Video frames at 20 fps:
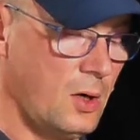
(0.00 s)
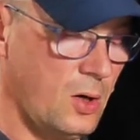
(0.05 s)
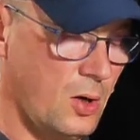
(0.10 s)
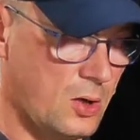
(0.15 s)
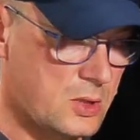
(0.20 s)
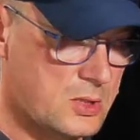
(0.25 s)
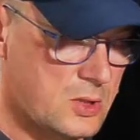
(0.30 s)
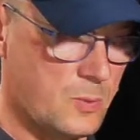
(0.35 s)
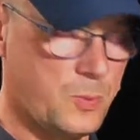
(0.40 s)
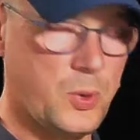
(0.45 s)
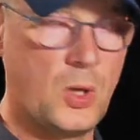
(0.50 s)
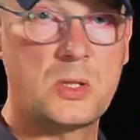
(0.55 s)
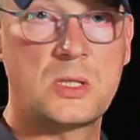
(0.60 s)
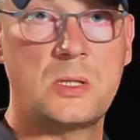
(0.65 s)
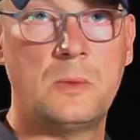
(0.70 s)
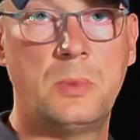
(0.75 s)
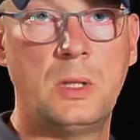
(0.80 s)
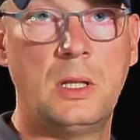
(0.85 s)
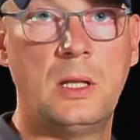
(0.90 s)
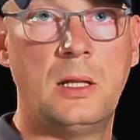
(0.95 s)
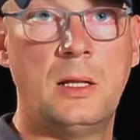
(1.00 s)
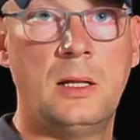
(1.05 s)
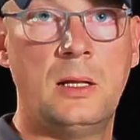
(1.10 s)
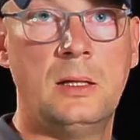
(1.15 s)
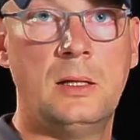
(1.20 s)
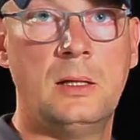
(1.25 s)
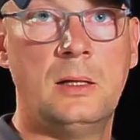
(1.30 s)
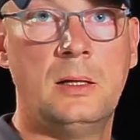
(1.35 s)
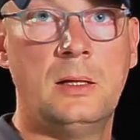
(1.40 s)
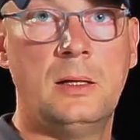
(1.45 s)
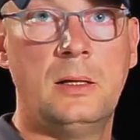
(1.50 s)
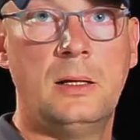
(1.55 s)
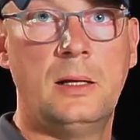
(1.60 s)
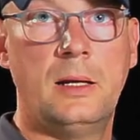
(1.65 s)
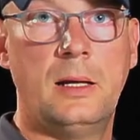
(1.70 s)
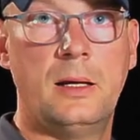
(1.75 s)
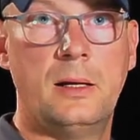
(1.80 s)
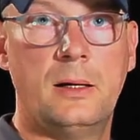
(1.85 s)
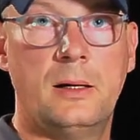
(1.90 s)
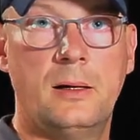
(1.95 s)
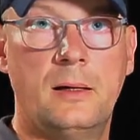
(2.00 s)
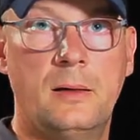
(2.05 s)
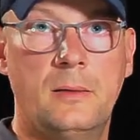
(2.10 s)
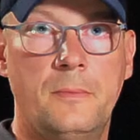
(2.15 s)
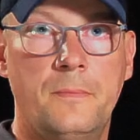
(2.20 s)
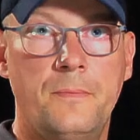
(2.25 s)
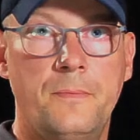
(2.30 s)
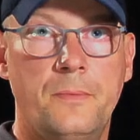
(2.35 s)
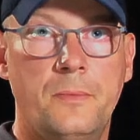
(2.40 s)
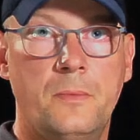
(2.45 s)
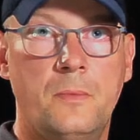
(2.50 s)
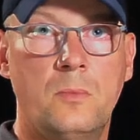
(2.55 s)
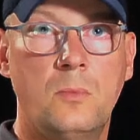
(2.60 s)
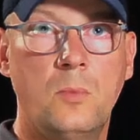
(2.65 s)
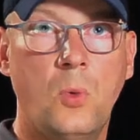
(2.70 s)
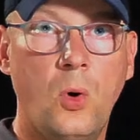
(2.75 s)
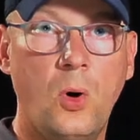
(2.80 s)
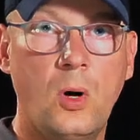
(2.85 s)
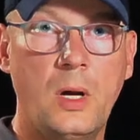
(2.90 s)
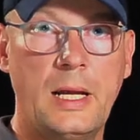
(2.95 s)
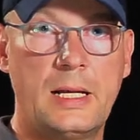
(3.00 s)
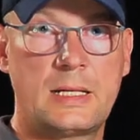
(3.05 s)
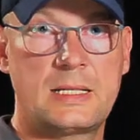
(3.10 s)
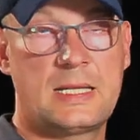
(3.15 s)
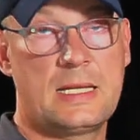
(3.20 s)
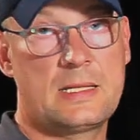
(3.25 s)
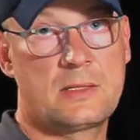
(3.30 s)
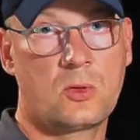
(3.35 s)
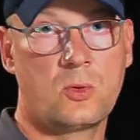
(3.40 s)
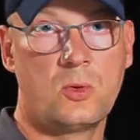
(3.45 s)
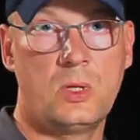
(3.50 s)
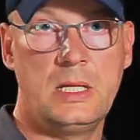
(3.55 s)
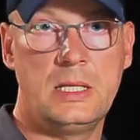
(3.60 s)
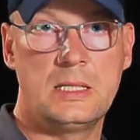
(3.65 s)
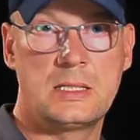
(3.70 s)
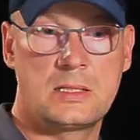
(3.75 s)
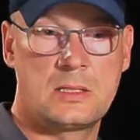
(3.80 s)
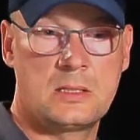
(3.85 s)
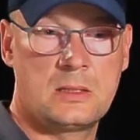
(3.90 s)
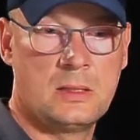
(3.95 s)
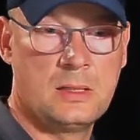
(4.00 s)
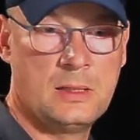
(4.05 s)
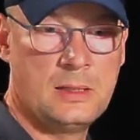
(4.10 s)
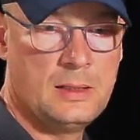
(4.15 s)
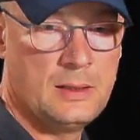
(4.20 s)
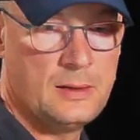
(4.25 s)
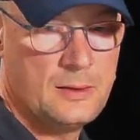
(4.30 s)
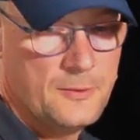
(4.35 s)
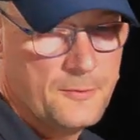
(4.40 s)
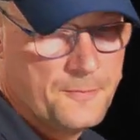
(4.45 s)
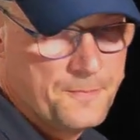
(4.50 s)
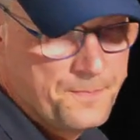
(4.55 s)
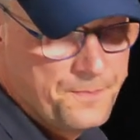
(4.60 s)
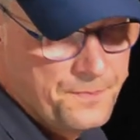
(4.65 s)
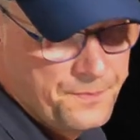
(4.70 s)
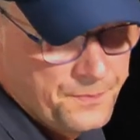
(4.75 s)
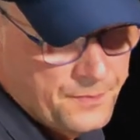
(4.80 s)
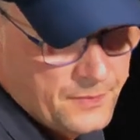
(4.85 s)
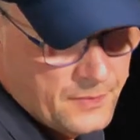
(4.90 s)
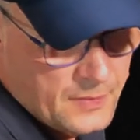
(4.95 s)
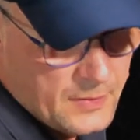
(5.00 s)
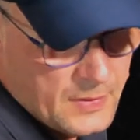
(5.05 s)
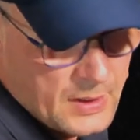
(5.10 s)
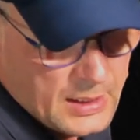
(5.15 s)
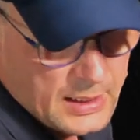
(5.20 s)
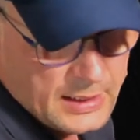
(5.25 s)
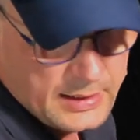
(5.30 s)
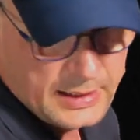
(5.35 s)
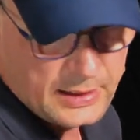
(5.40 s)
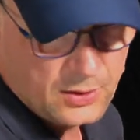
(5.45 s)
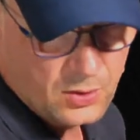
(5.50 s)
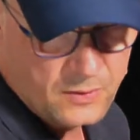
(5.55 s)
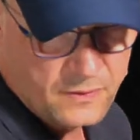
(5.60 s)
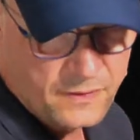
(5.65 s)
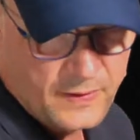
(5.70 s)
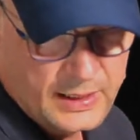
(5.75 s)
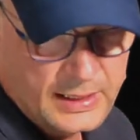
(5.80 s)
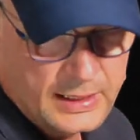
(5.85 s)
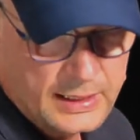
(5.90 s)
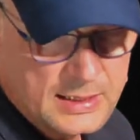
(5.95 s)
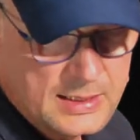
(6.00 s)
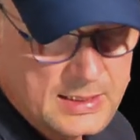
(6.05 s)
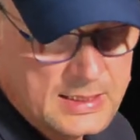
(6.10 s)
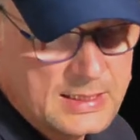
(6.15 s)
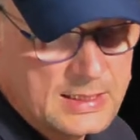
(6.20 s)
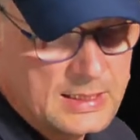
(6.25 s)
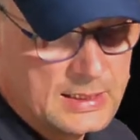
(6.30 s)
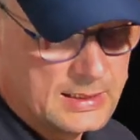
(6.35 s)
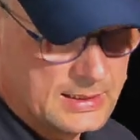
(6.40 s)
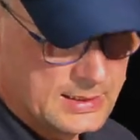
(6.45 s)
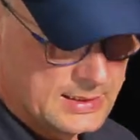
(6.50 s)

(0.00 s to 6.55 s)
Also possible uh, more accessories. The good thing is